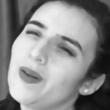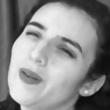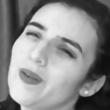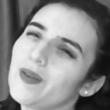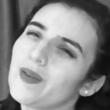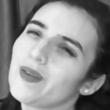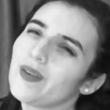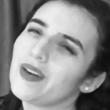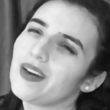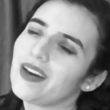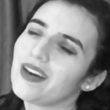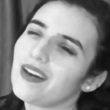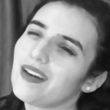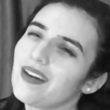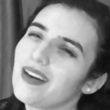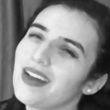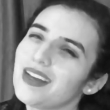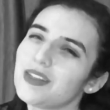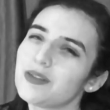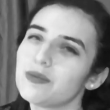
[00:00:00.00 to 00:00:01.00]
No,
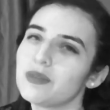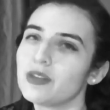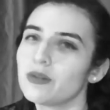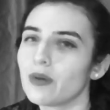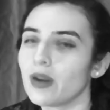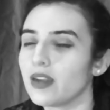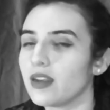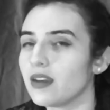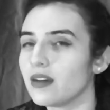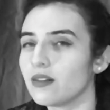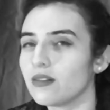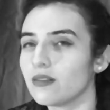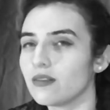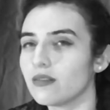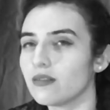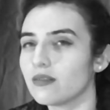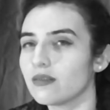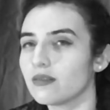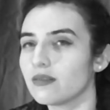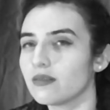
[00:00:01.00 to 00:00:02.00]
I don't mean right
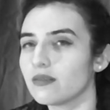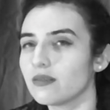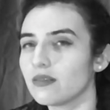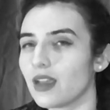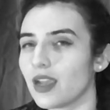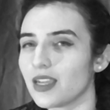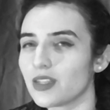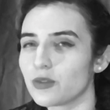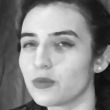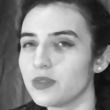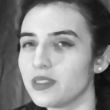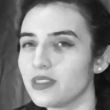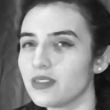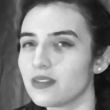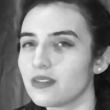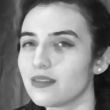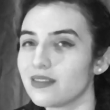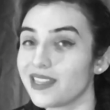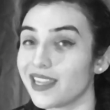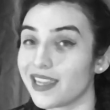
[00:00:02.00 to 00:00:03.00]
now. I don't mean
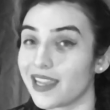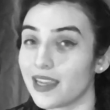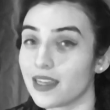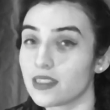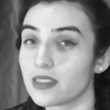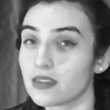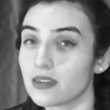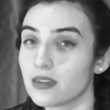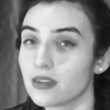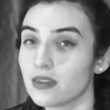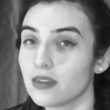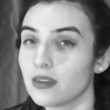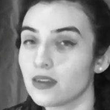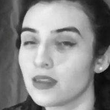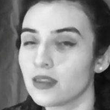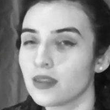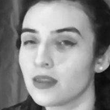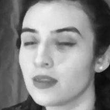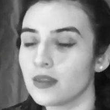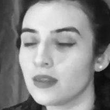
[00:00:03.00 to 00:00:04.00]
this decade.
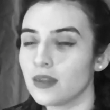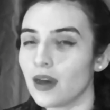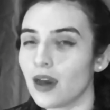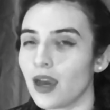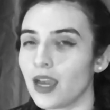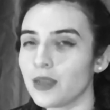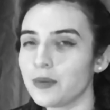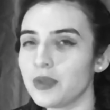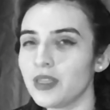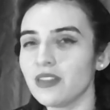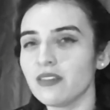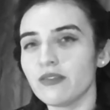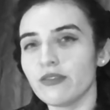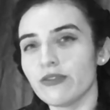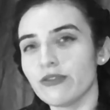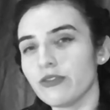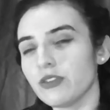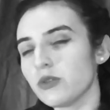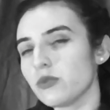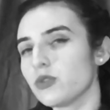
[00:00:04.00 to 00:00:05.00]
I
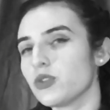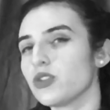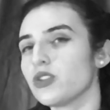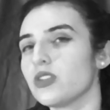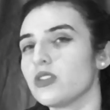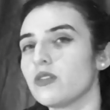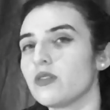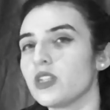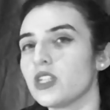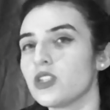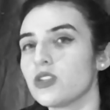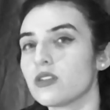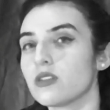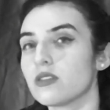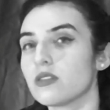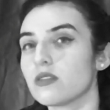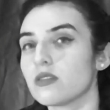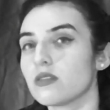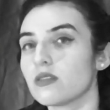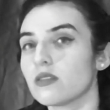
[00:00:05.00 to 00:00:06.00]
mean future
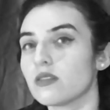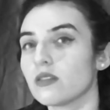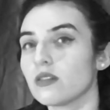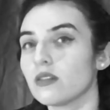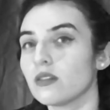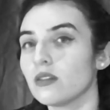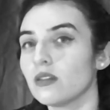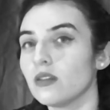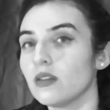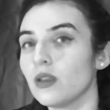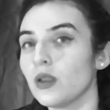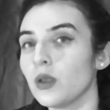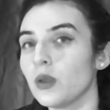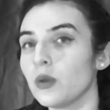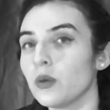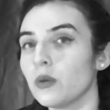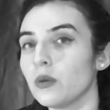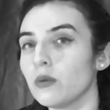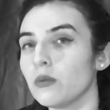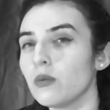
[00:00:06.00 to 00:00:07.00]
generations.
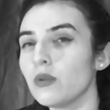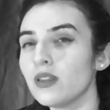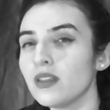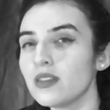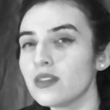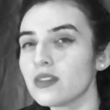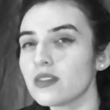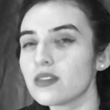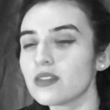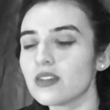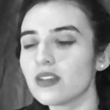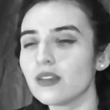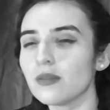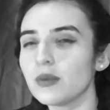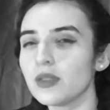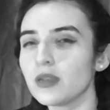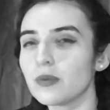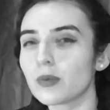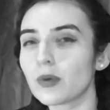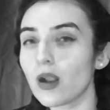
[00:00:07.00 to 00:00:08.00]
Will this
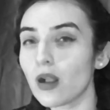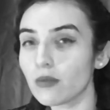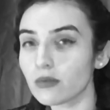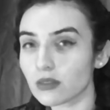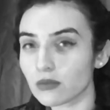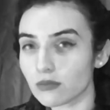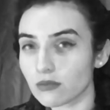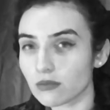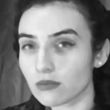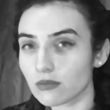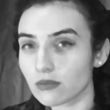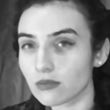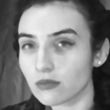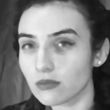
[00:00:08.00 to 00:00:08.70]
still be a problem?